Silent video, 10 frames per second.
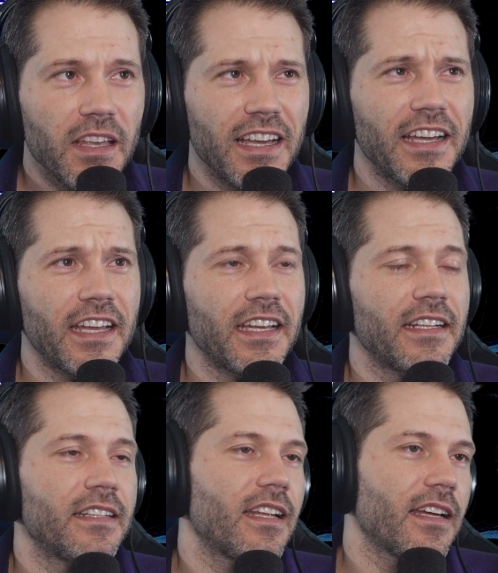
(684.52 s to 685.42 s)

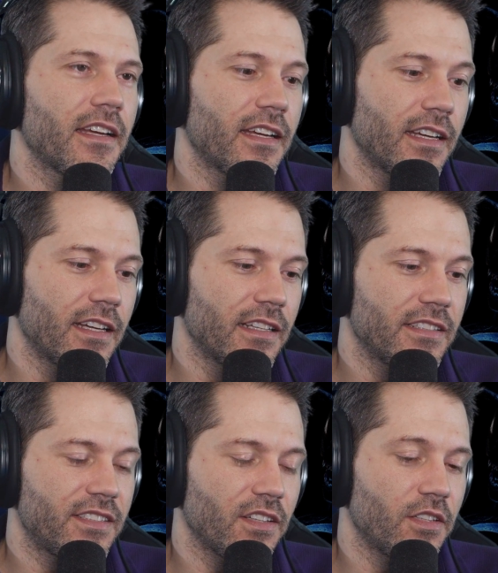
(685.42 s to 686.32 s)
And
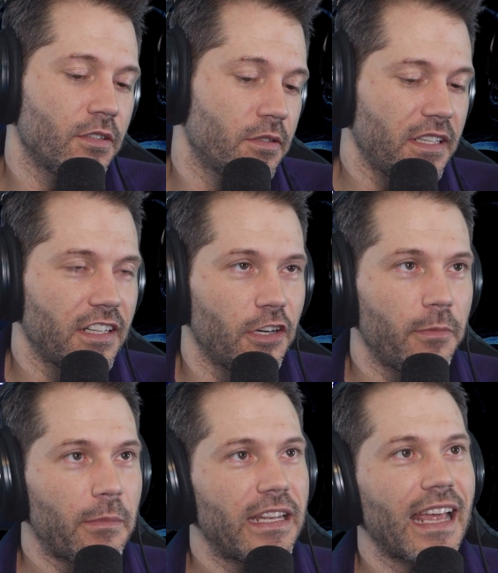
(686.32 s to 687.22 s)
so, you know,
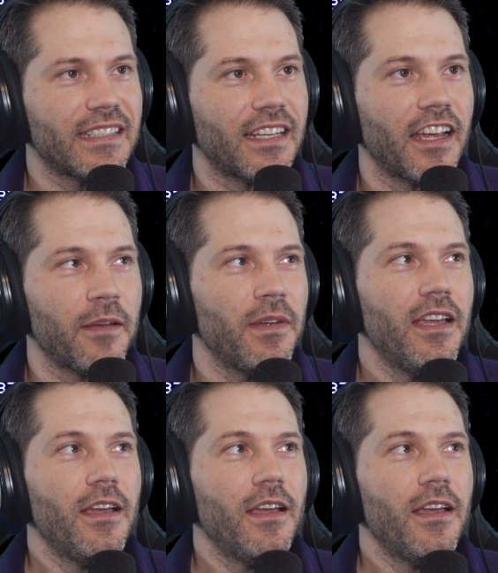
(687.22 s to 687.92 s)
maybe next time.